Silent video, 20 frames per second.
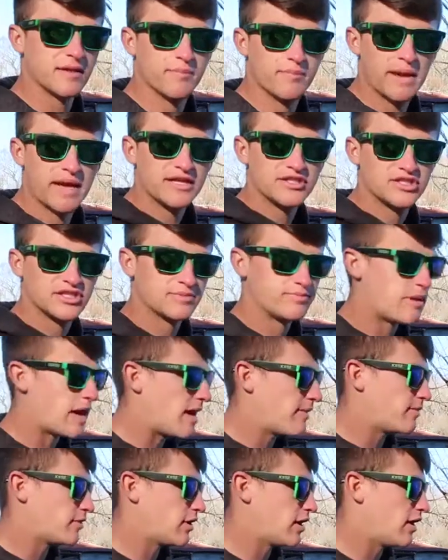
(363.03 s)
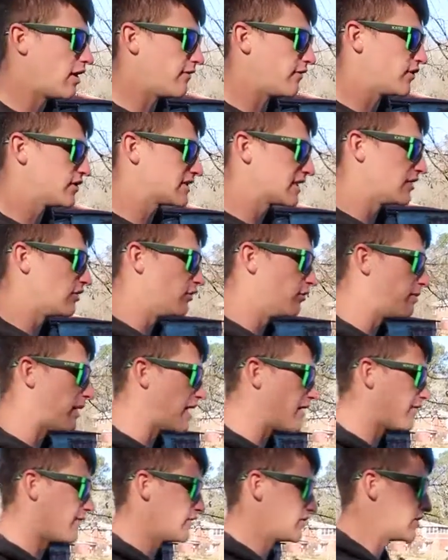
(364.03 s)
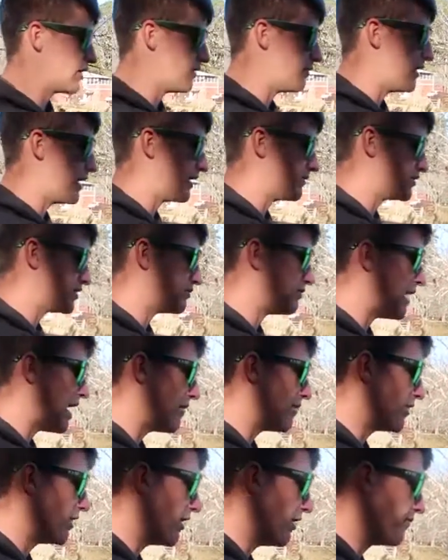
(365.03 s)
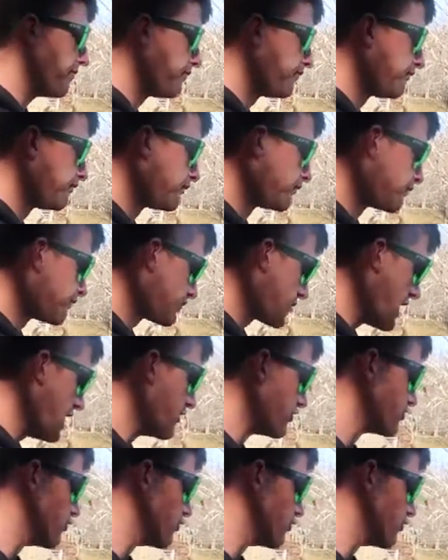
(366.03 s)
the bait's just popping right off. It looks like a little bait fish on the bottom, just popping up. And